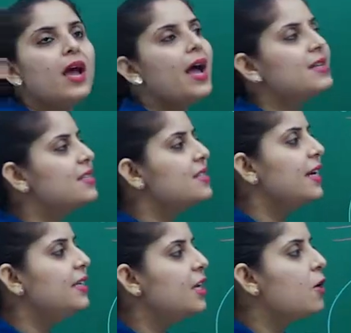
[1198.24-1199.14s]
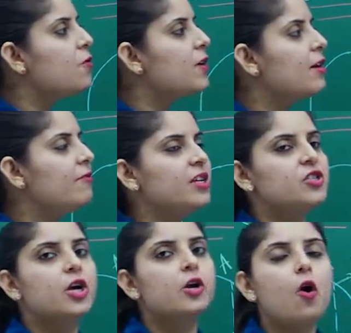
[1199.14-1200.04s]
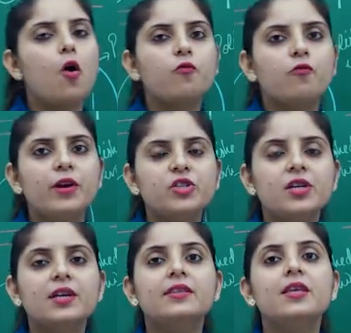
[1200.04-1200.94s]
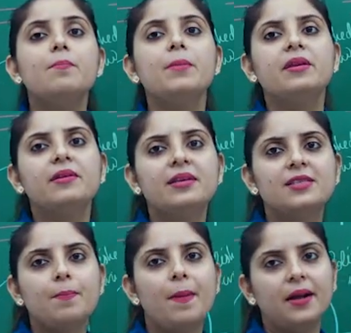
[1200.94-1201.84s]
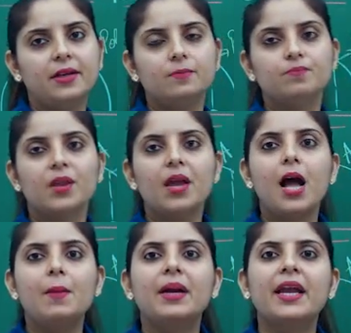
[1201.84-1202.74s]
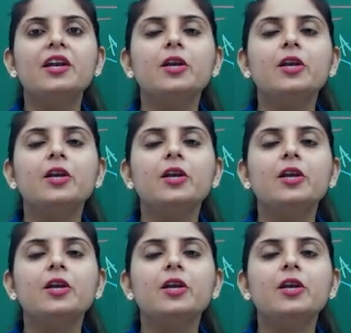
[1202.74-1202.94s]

as a center of curvature of which the mirror is a part. I'm again